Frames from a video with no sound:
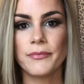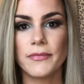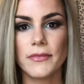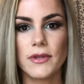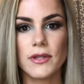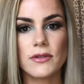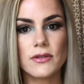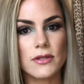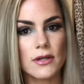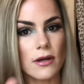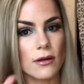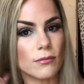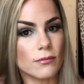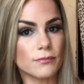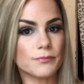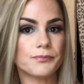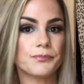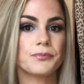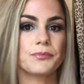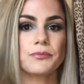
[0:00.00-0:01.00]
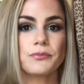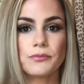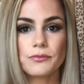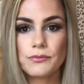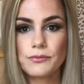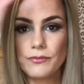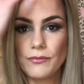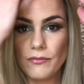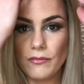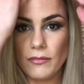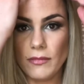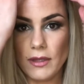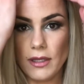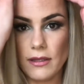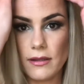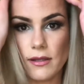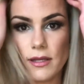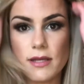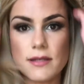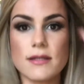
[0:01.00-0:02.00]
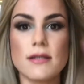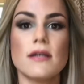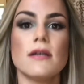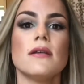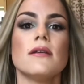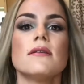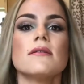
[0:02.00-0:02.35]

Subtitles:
So this is